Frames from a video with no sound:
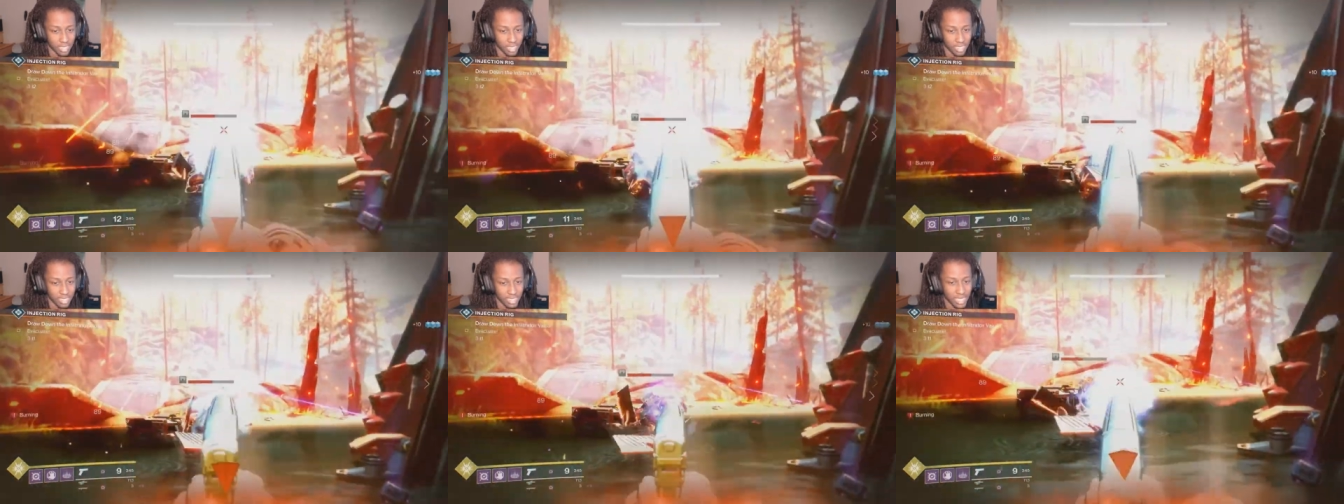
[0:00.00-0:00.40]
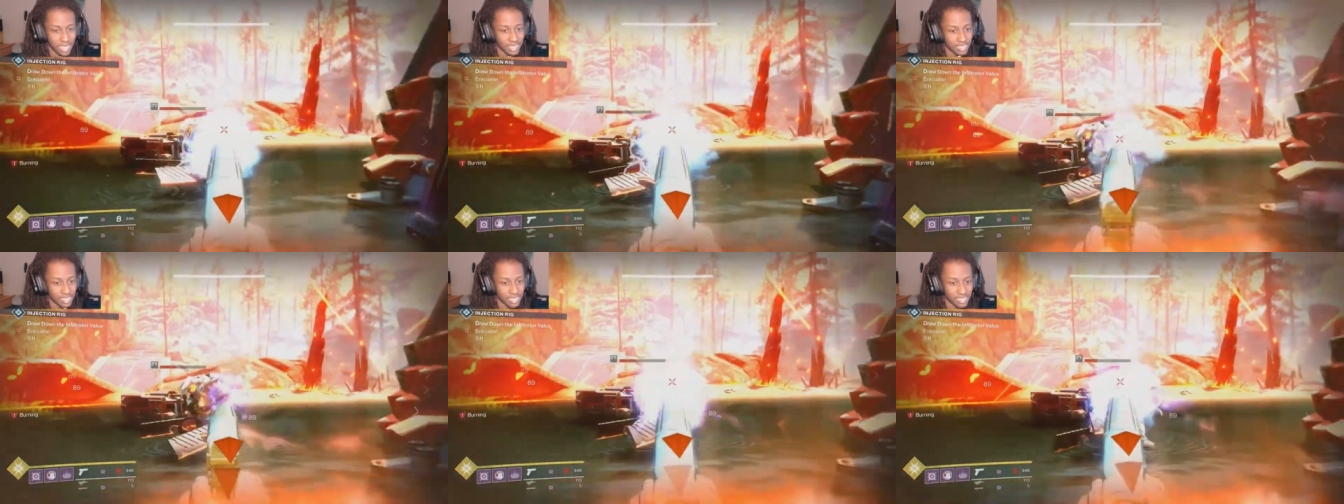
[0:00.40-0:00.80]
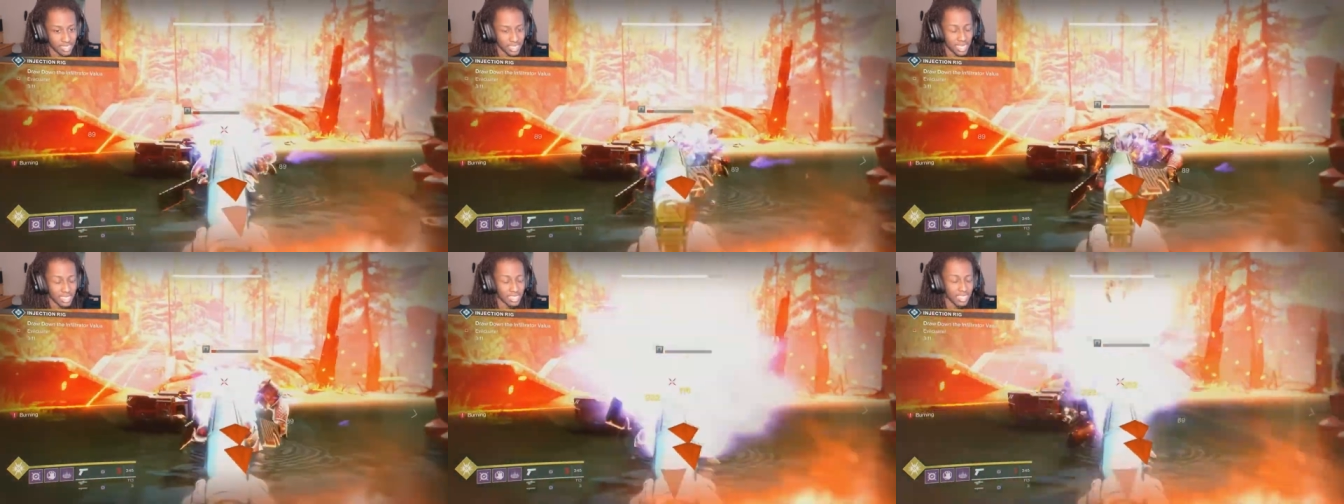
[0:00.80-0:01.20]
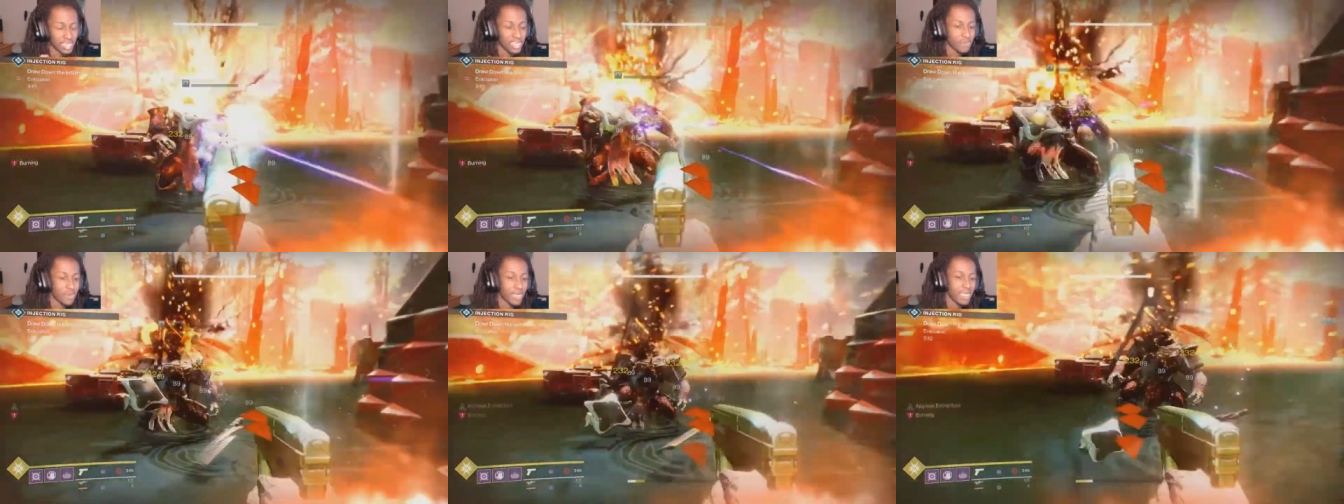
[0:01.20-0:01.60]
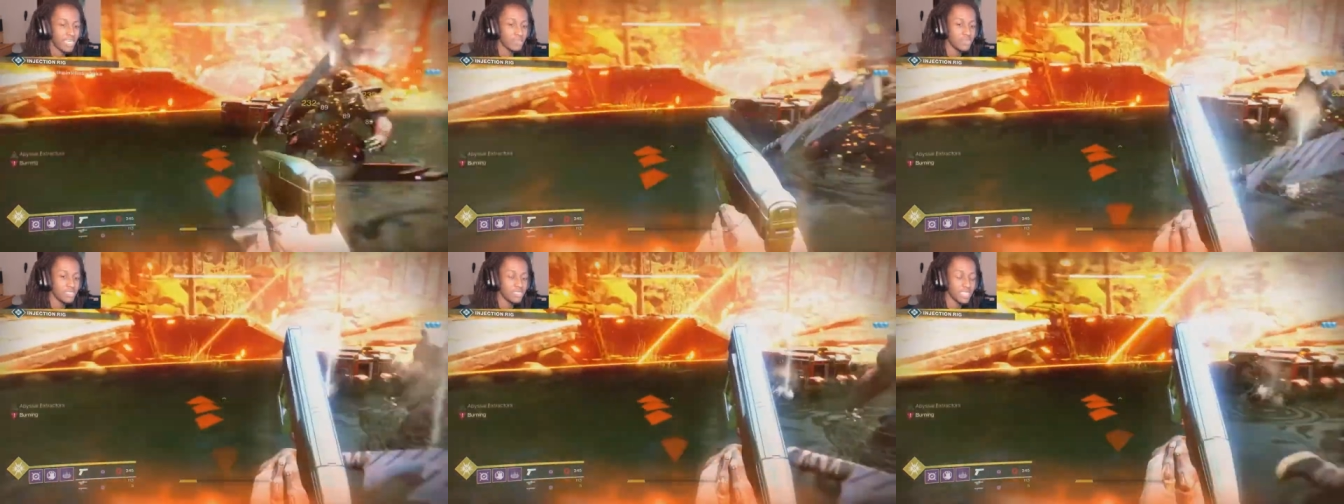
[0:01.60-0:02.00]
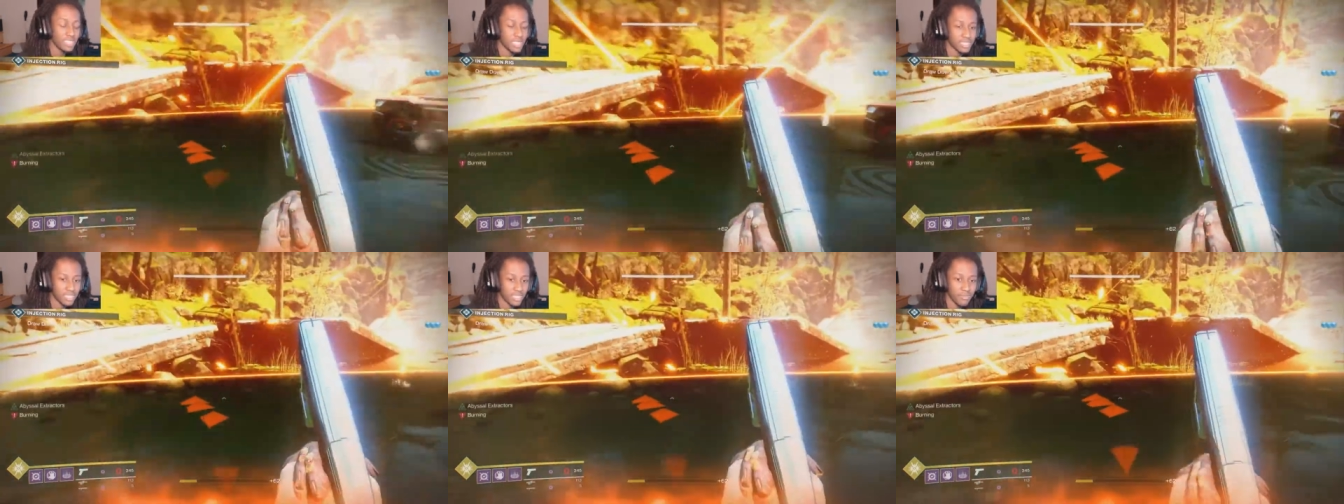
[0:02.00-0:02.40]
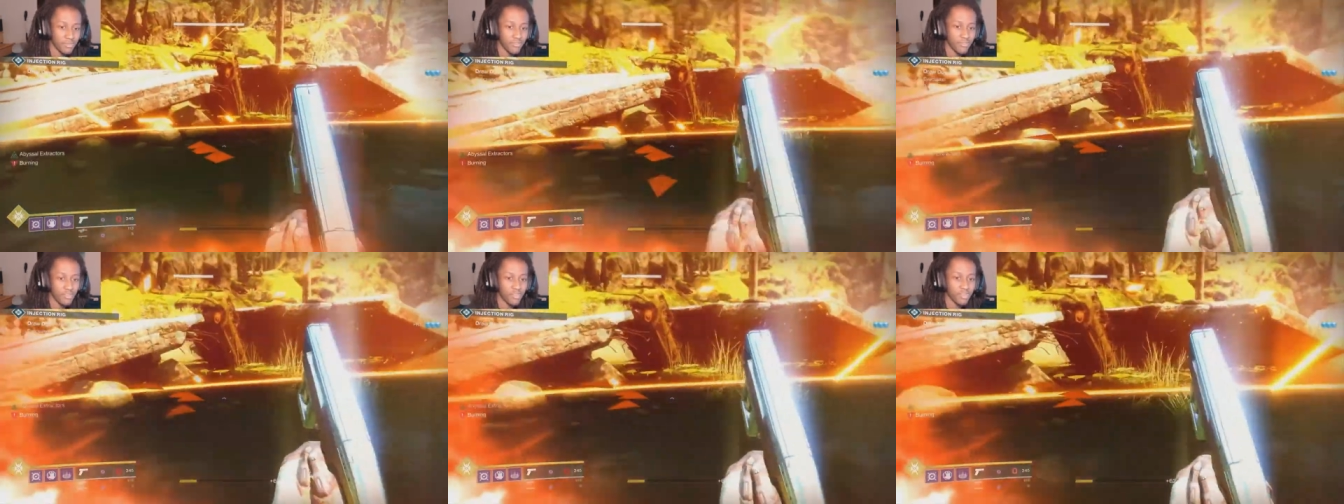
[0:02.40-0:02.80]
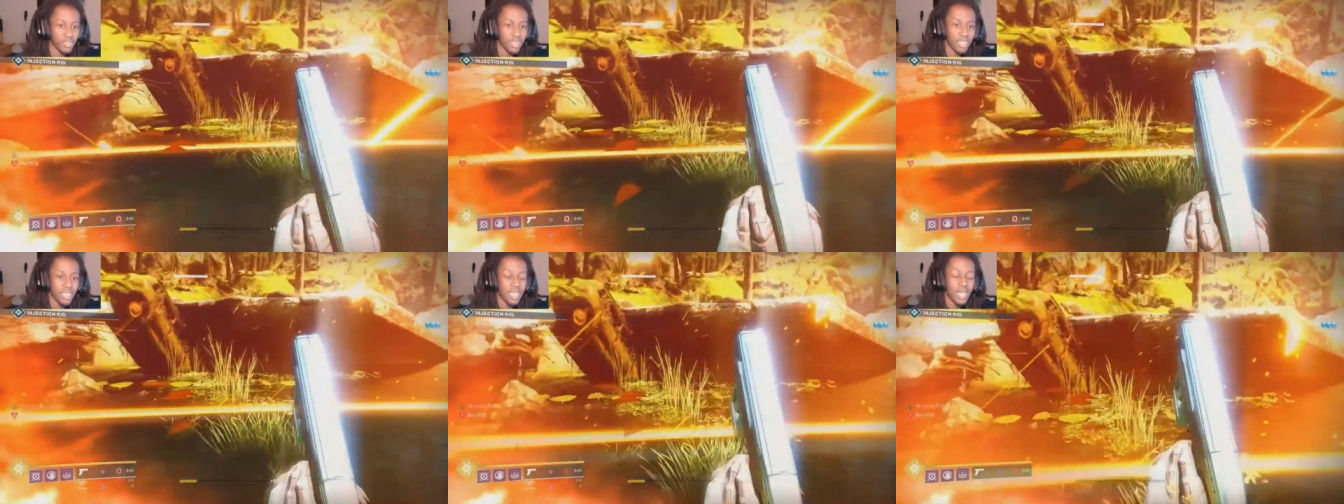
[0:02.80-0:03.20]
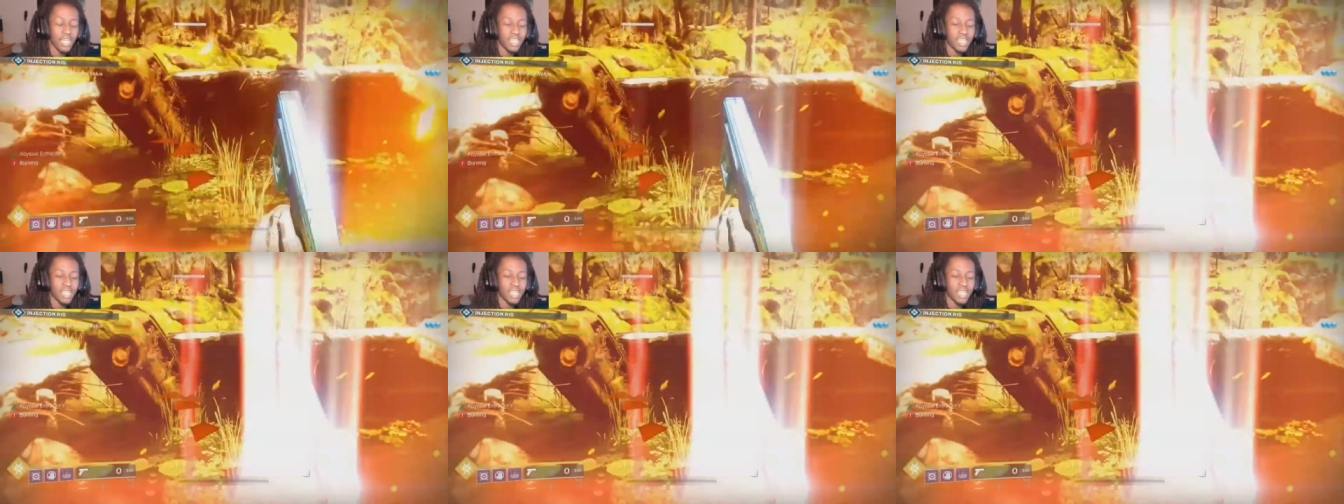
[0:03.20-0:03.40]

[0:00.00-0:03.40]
and that can chain to nearby enemies. Like I said before, I